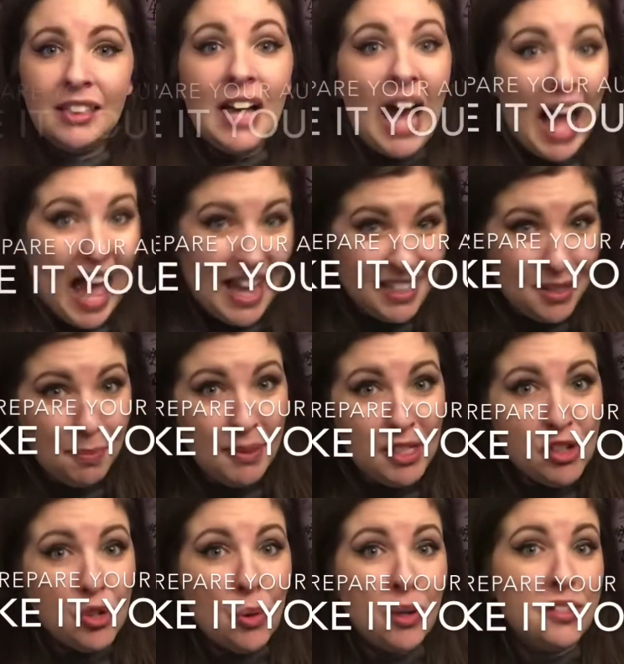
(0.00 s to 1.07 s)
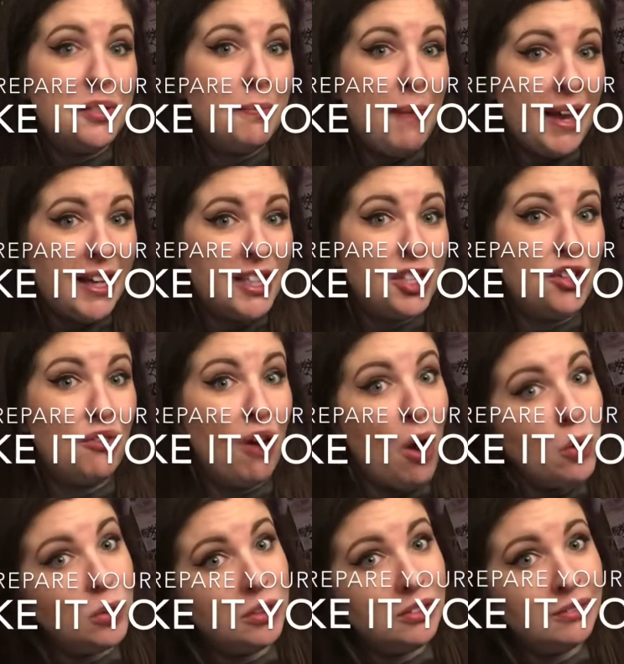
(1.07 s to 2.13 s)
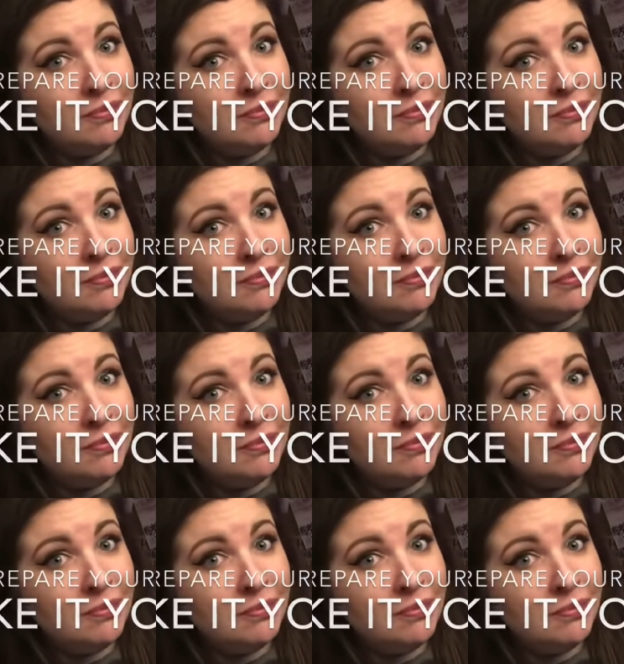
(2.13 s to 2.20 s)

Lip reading: And be sure to make it your own.